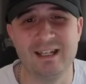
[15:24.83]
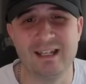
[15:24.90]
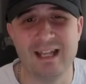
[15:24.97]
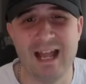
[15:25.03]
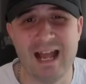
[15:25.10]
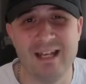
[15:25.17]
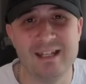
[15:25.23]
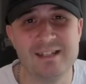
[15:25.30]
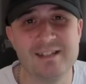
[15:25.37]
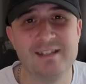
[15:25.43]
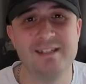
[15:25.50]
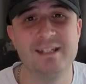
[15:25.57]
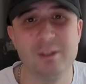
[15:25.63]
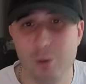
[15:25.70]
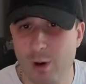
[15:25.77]
And it's
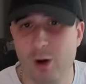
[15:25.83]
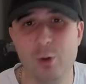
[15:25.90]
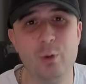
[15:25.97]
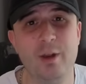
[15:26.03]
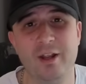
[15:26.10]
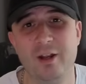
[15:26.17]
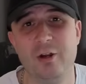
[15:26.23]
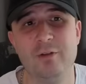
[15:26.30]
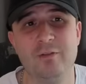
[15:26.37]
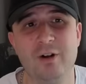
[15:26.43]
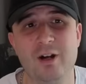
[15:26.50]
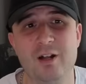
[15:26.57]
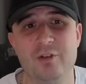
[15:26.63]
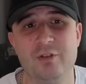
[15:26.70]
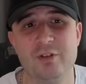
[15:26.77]
still holding over
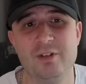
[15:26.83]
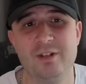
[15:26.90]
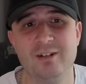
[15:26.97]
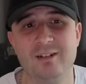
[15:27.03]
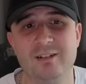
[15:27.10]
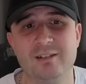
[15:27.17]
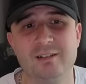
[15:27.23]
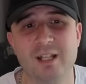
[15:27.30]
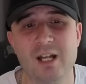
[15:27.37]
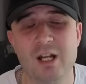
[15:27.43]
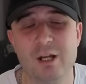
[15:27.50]
$100.